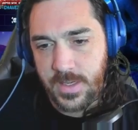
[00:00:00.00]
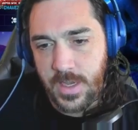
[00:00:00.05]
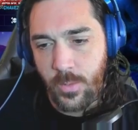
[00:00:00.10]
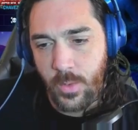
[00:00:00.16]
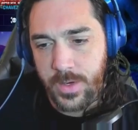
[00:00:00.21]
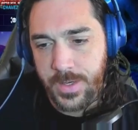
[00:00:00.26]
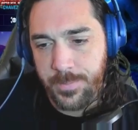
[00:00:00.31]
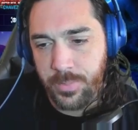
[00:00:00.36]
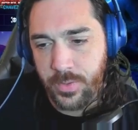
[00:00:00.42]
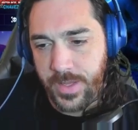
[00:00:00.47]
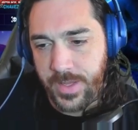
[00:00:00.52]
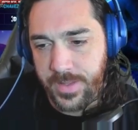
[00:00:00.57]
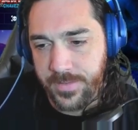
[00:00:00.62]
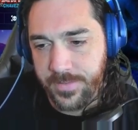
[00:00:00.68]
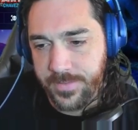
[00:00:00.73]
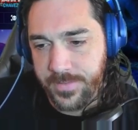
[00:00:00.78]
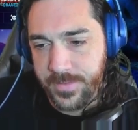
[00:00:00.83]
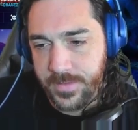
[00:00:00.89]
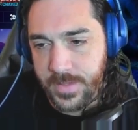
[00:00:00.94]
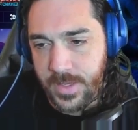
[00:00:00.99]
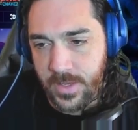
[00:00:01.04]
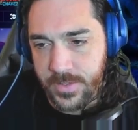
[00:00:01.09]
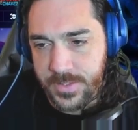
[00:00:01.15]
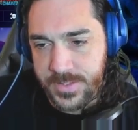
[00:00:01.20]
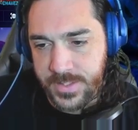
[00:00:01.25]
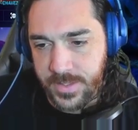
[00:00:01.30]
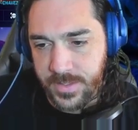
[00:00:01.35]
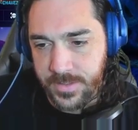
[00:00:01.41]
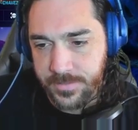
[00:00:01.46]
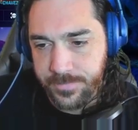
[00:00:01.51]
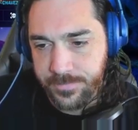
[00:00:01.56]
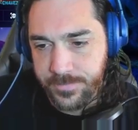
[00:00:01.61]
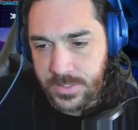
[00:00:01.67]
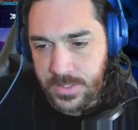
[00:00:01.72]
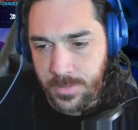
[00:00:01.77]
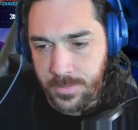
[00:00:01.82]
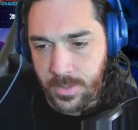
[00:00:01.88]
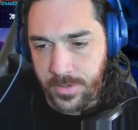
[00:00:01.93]
I want to play Elsa,
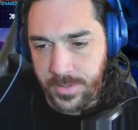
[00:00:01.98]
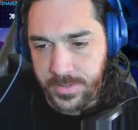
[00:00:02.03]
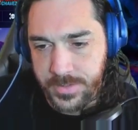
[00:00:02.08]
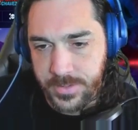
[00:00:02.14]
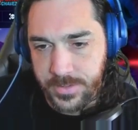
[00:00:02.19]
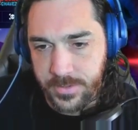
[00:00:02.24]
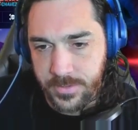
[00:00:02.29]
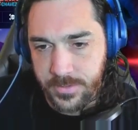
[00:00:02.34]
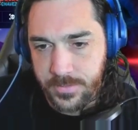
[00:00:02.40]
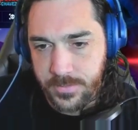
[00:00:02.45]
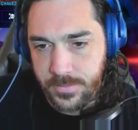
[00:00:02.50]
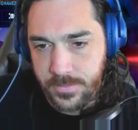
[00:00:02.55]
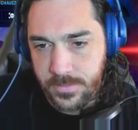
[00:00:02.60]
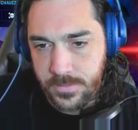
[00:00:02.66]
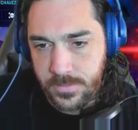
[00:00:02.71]
so I'm going to.